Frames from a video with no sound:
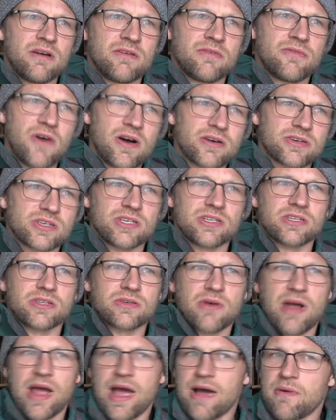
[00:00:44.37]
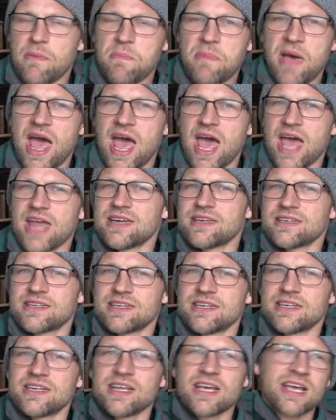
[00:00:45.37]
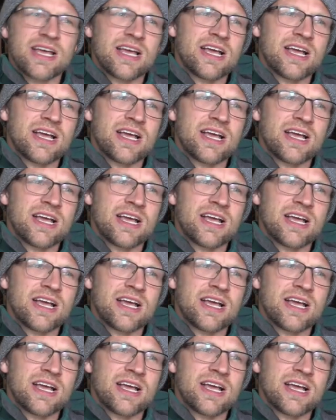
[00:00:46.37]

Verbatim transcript: functions or how a patented